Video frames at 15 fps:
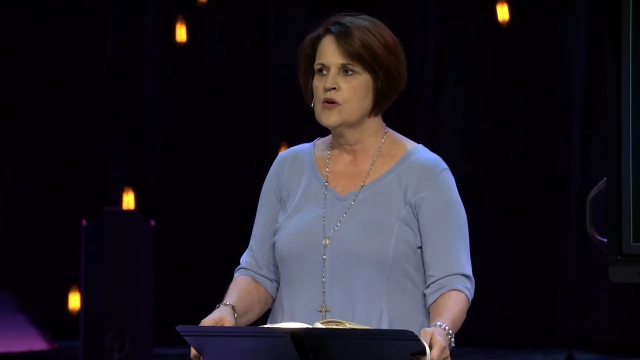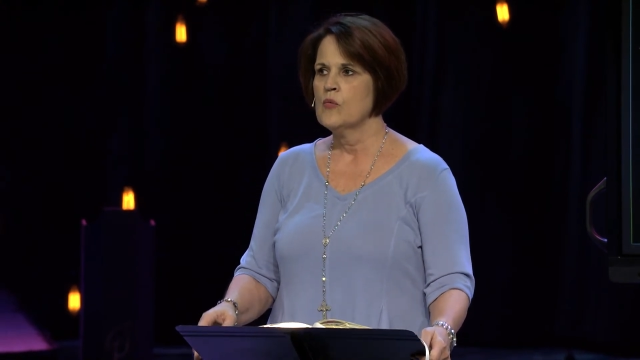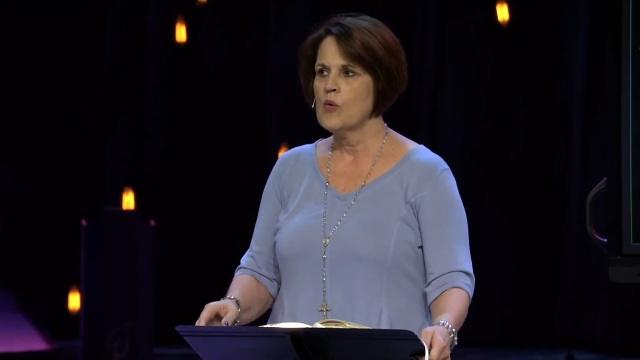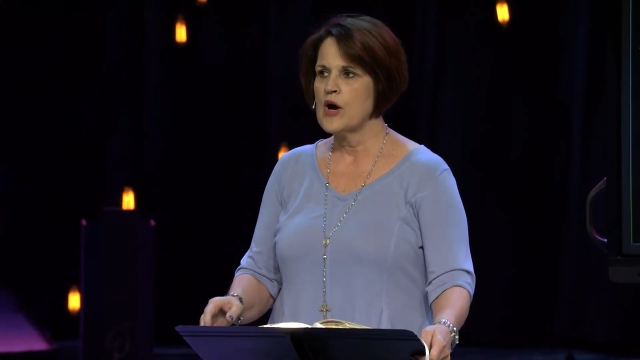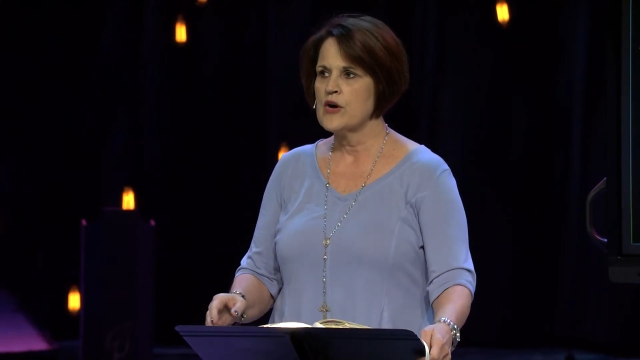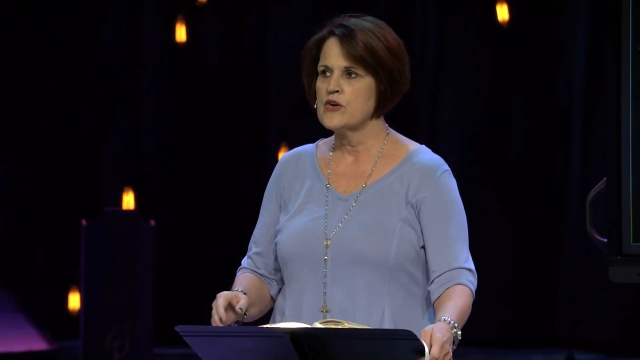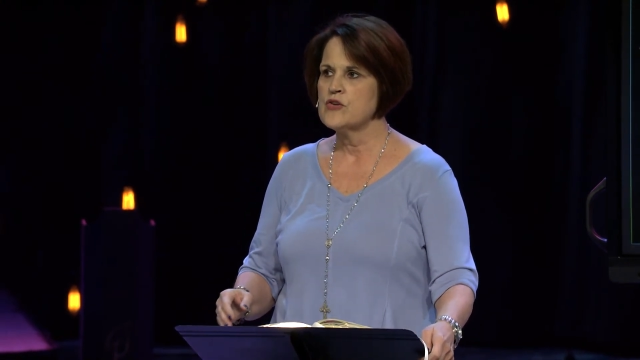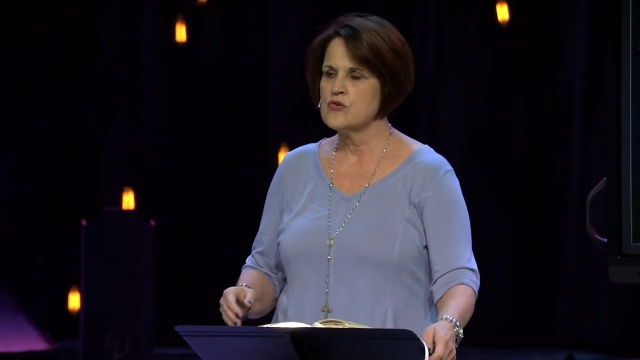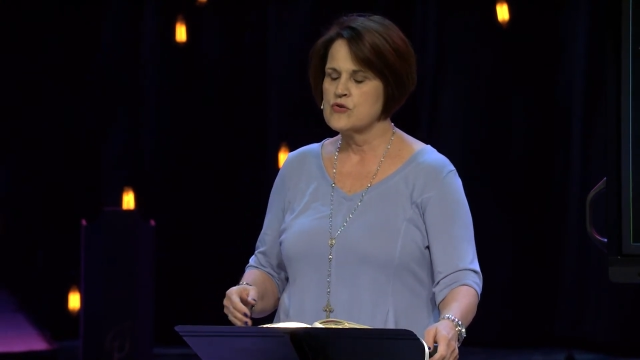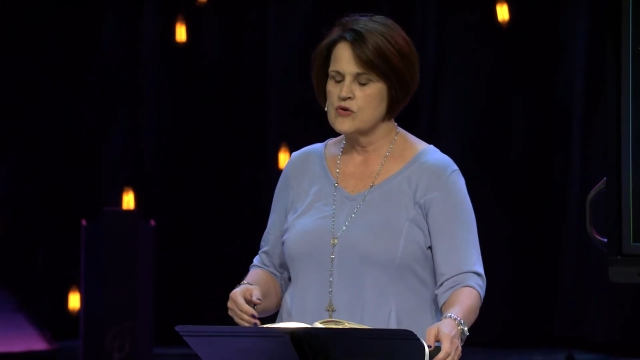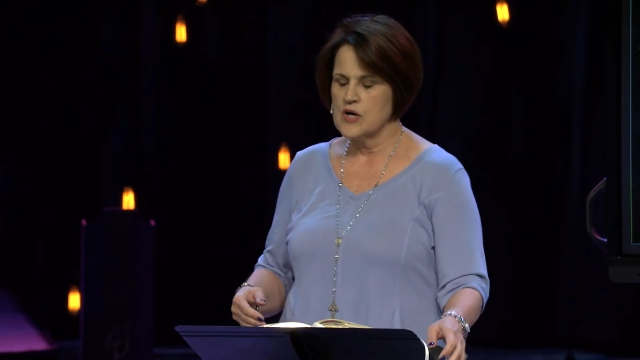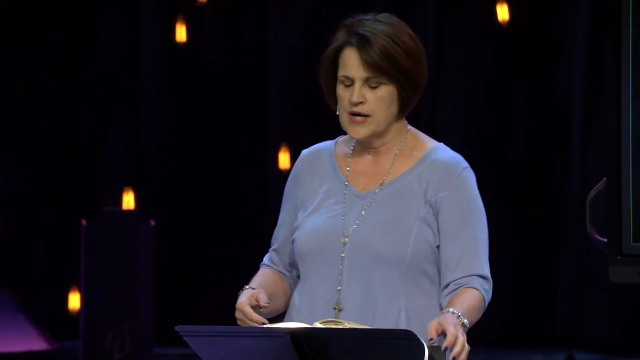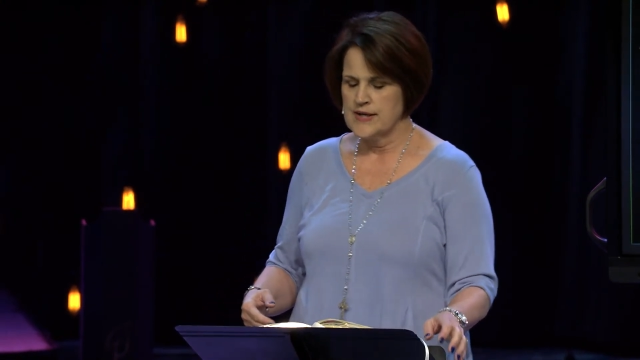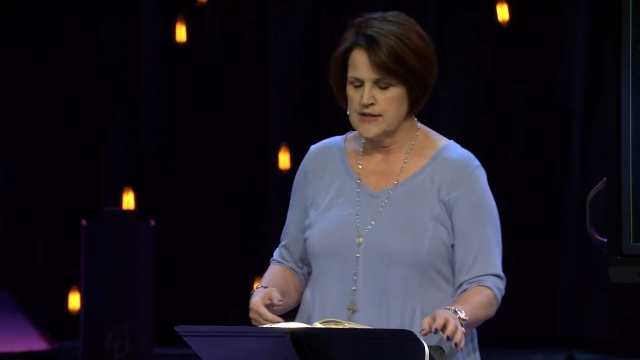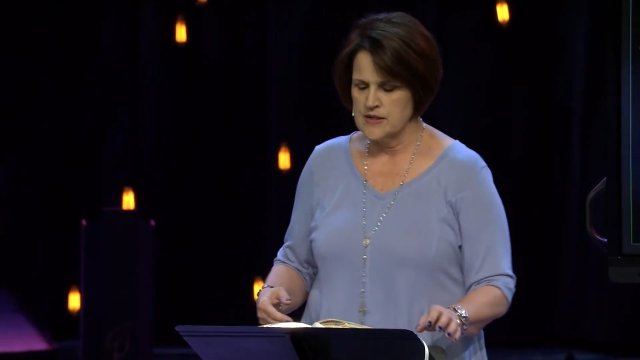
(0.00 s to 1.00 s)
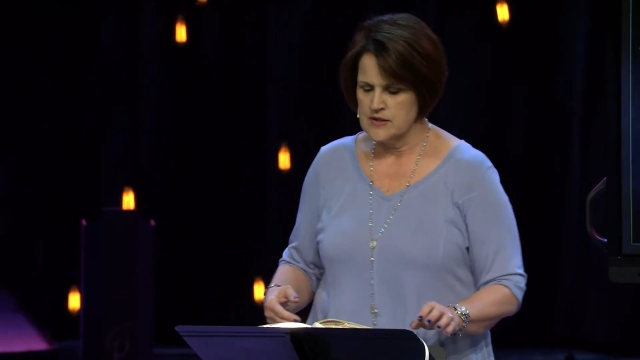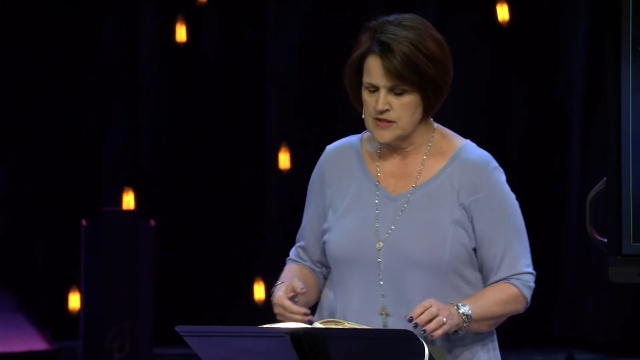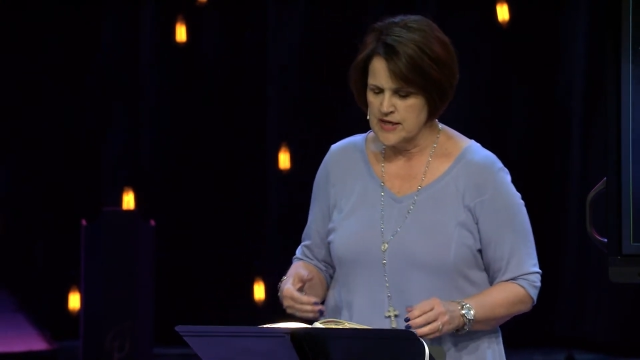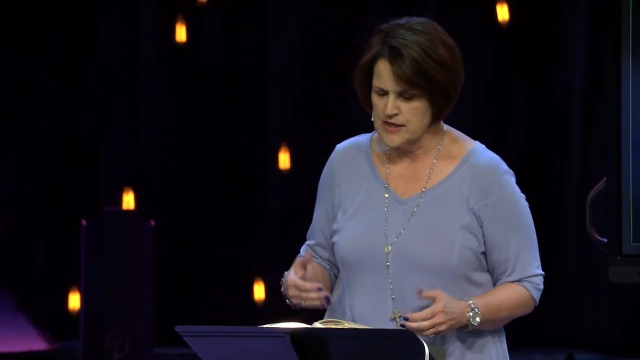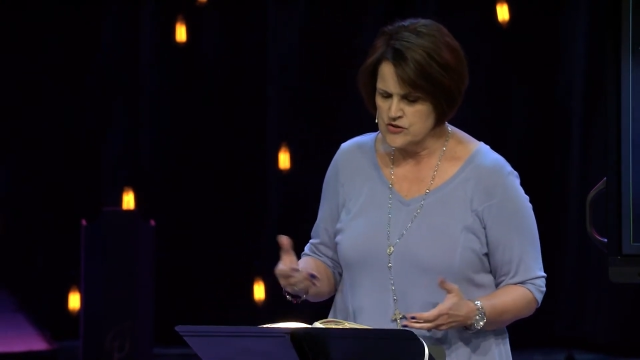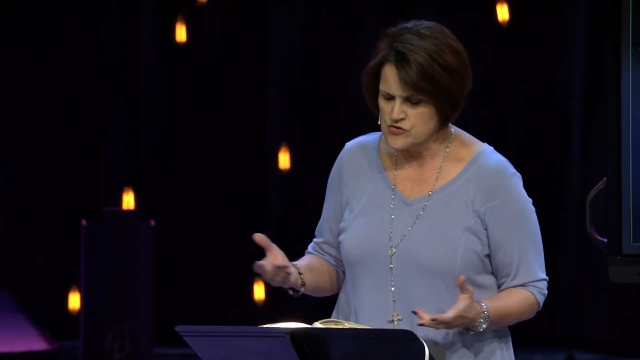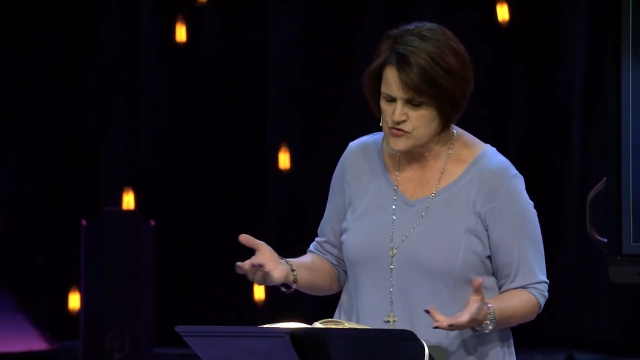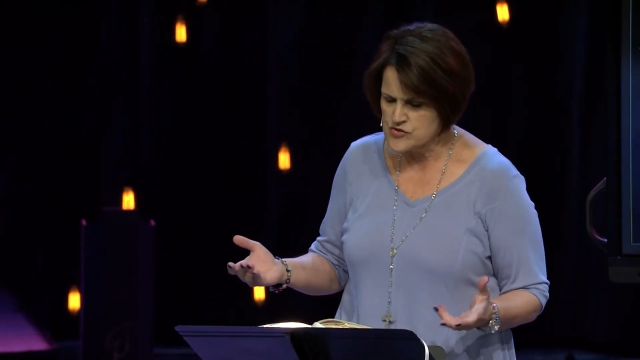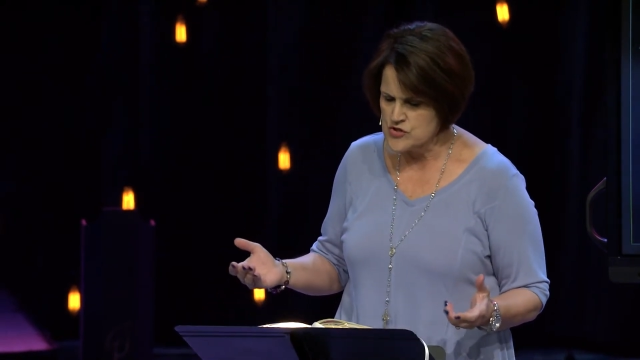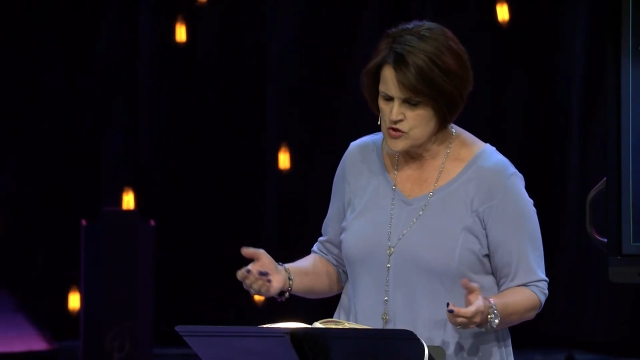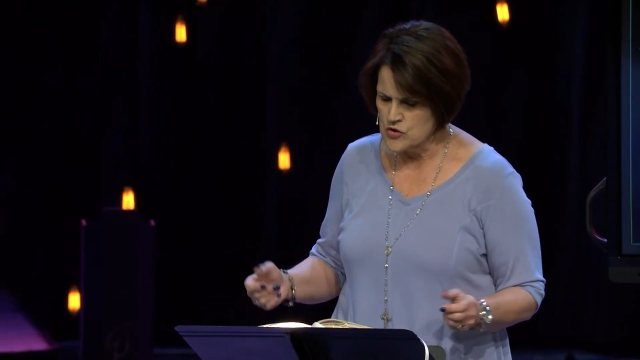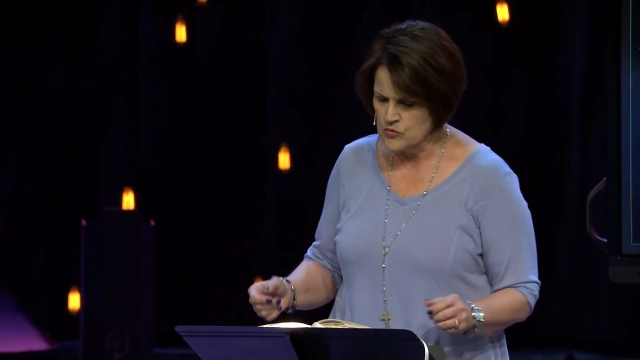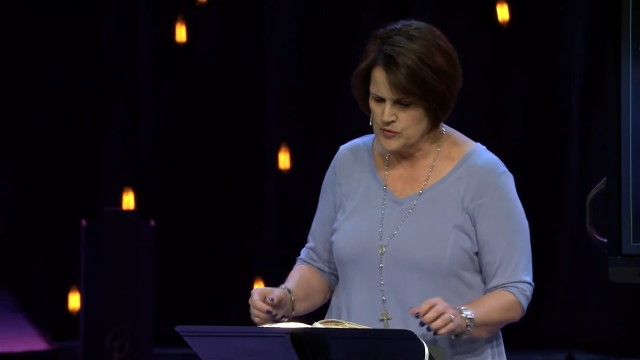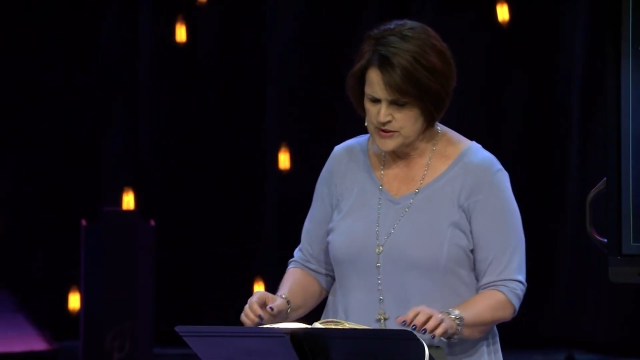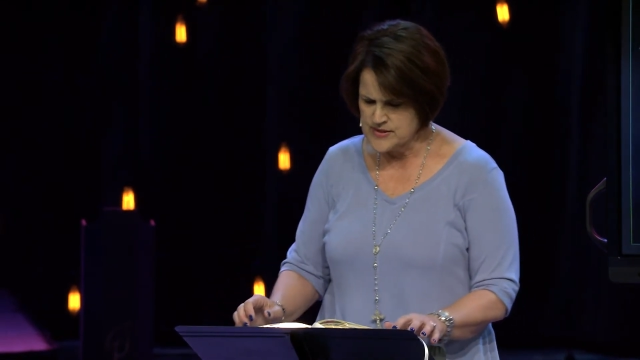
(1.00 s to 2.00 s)
Why are you crying? The angels
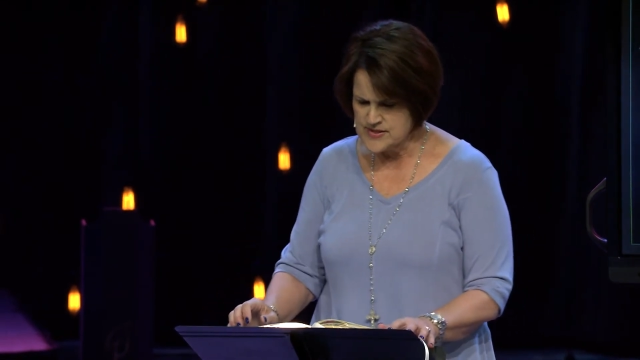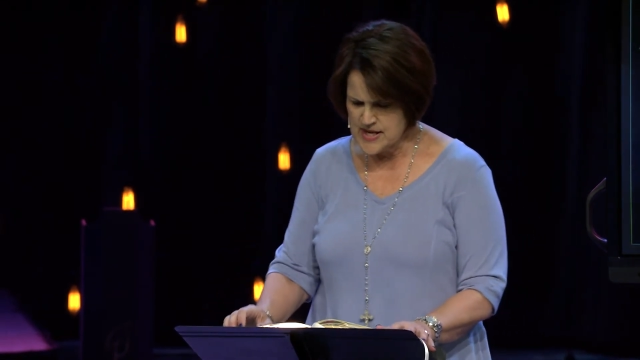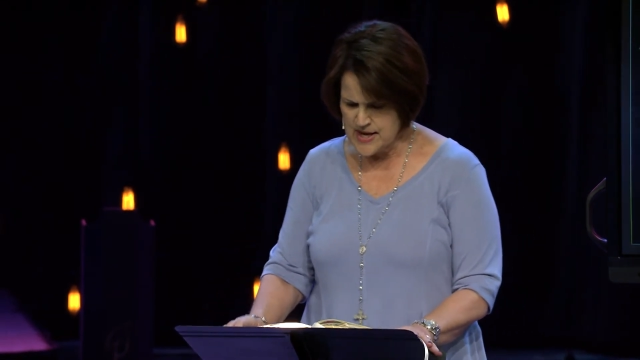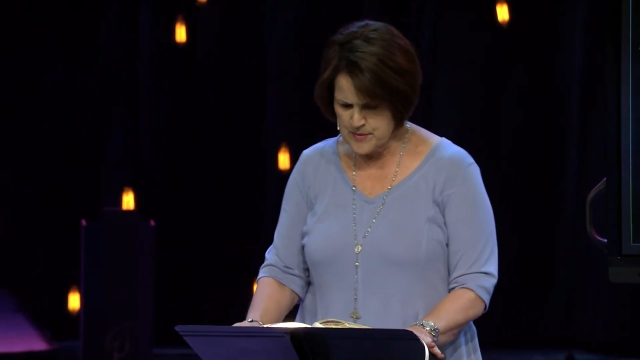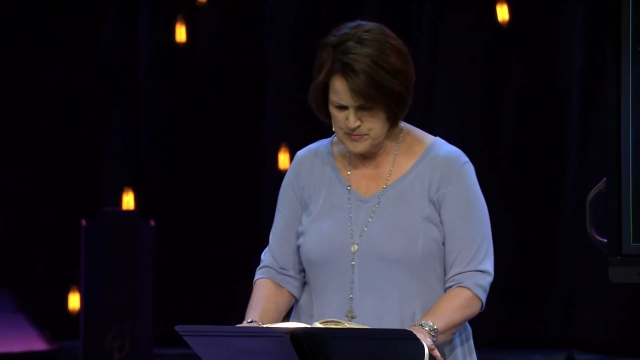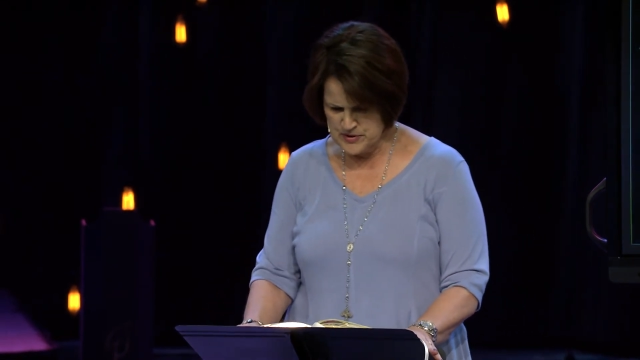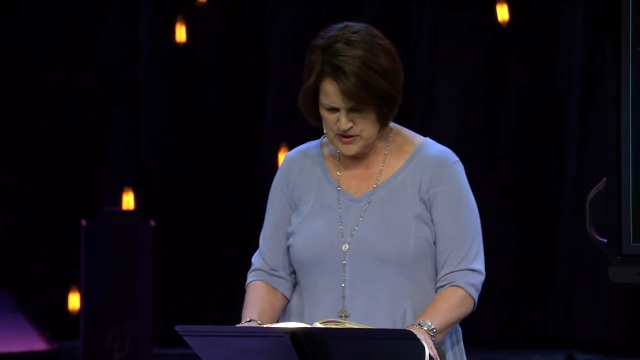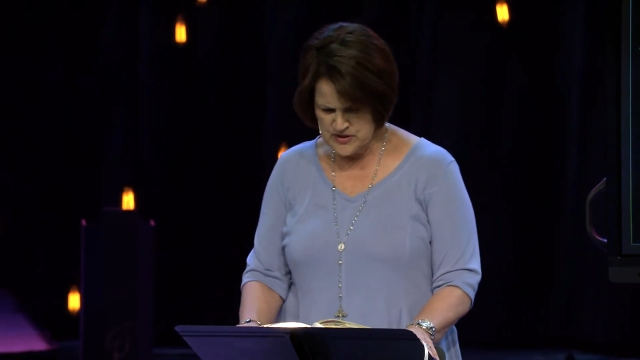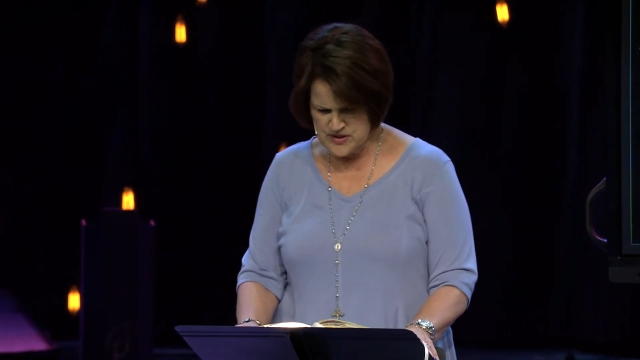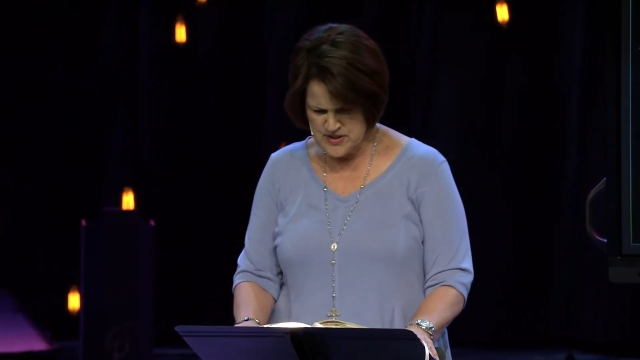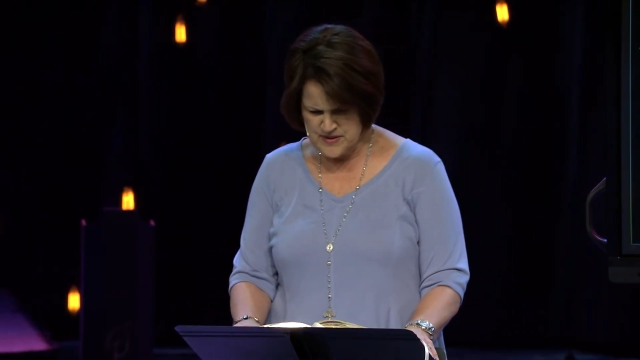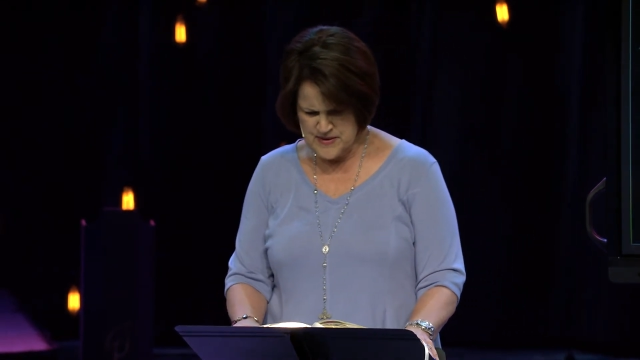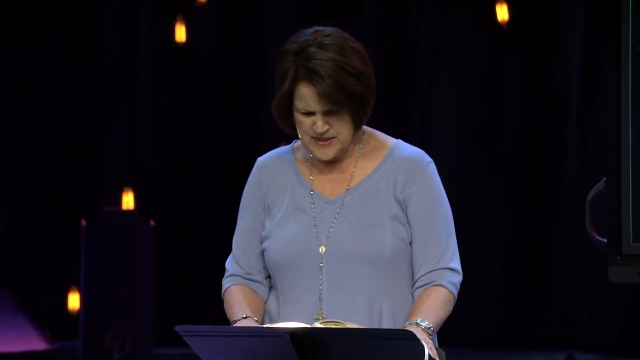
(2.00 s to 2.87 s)
know what has happened.